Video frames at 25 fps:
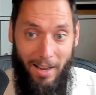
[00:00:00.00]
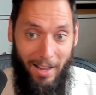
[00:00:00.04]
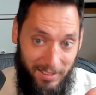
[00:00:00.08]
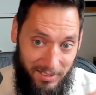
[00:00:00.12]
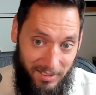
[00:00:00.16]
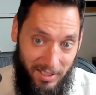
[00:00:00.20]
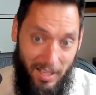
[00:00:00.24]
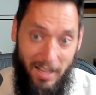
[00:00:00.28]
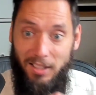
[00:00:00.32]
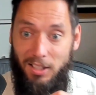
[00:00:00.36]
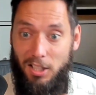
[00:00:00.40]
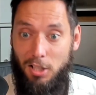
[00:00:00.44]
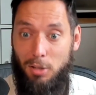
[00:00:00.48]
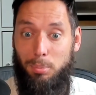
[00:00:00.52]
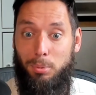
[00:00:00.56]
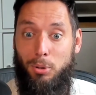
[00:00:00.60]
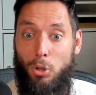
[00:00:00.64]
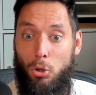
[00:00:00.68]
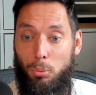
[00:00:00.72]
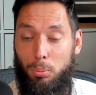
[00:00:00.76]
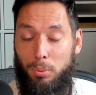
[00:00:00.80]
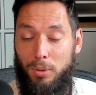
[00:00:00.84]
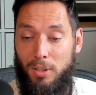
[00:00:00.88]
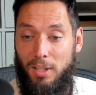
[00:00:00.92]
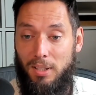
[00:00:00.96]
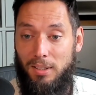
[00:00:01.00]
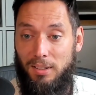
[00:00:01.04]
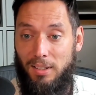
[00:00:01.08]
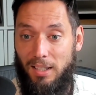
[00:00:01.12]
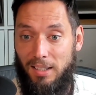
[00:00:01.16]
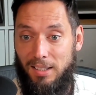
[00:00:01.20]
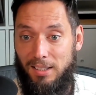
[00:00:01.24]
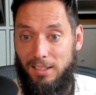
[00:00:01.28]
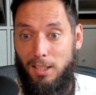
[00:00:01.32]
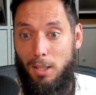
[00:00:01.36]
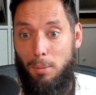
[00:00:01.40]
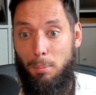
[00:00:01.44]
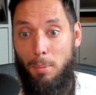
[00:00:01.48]
take the appropriate
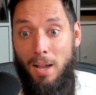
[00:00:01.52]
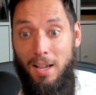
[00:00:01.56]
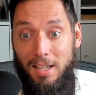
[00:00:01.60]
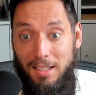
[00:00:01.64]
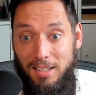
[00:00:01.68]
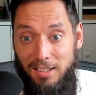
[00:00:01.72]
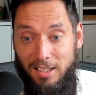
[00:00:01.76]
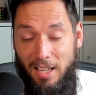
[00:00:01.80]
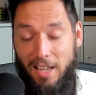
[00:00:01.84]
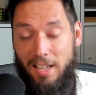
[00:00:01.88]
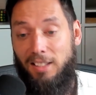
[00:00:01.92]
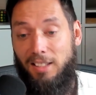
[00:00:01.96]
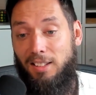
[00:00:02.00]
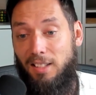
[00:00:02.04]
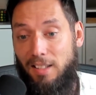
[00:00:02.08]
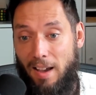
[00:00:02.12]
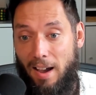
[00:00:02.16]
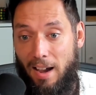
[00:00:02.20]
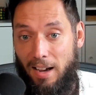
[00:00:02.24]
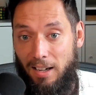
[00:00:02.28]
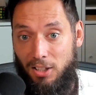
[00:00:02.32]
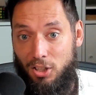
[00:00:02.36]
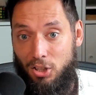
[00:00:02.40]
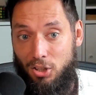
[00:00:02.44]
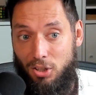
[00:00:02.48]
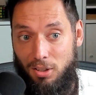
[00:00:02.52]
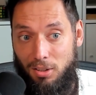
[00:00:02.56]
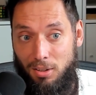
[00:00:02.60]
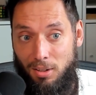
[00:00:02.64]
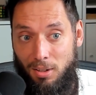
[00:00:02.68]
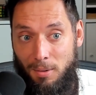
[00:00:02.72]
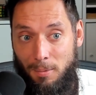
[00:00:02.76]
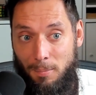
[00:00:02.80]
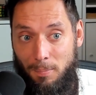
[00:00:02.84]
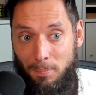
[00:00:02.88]
next step, take the action,